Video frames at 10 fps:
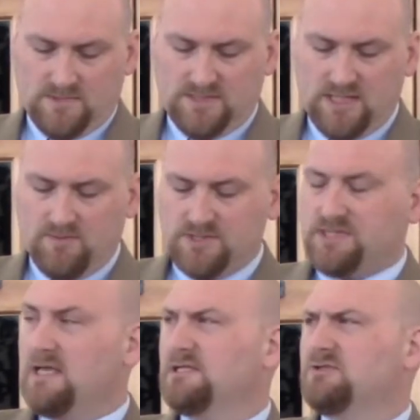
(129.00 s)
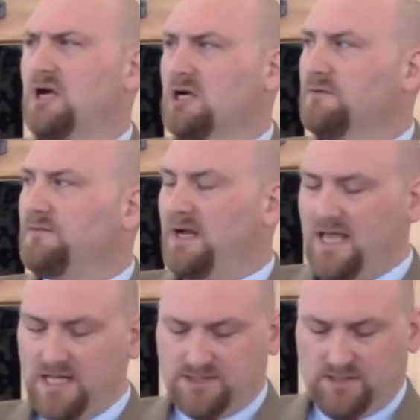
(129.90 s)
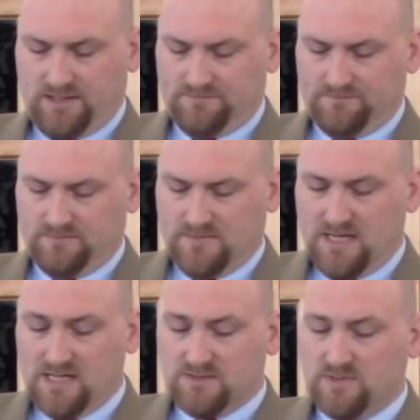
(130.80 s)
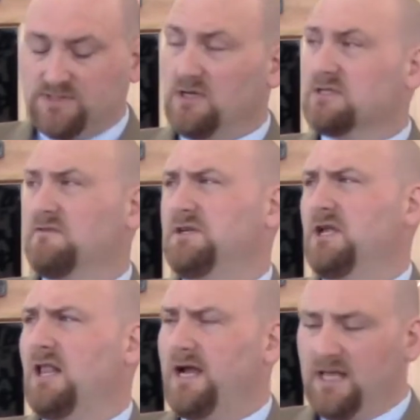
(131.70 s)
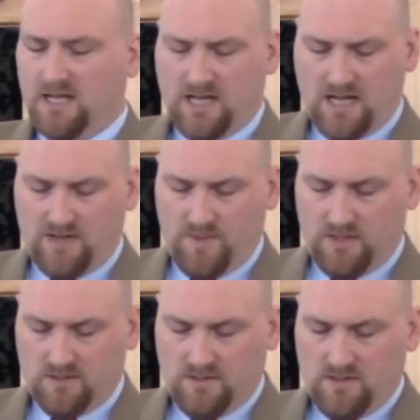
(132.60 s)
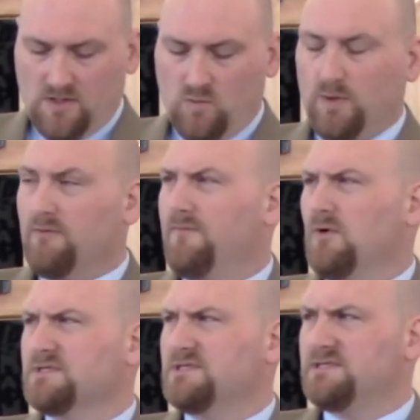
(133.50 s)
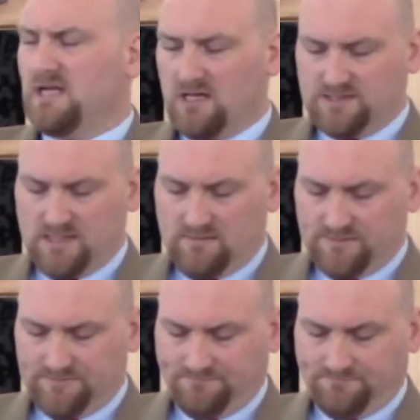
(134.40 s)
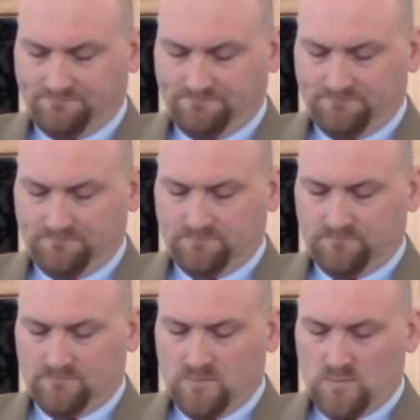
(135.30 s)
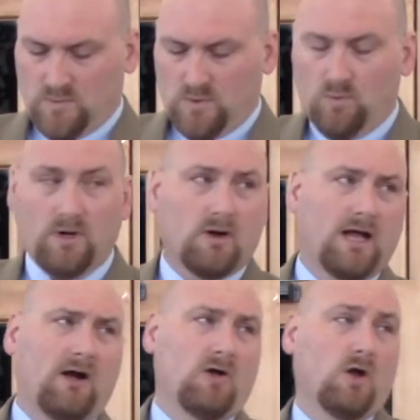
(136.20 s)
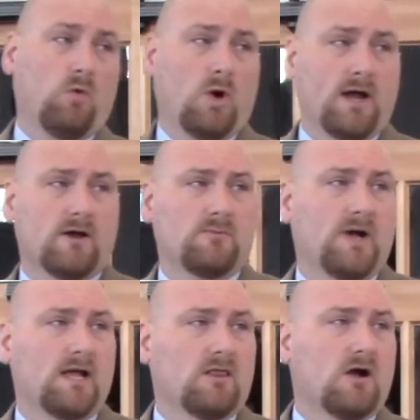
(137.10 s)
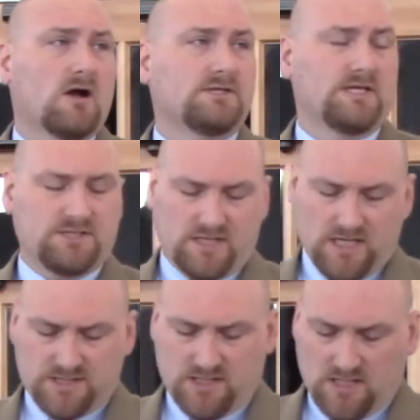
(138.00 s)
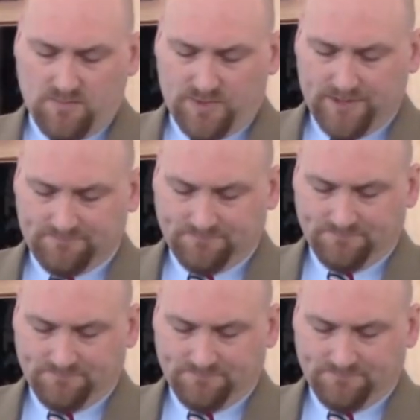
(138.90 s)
DWC had struggled financially, and as a result of the declining economy, we were forced to sell ourselves. We were acquired by a large education company.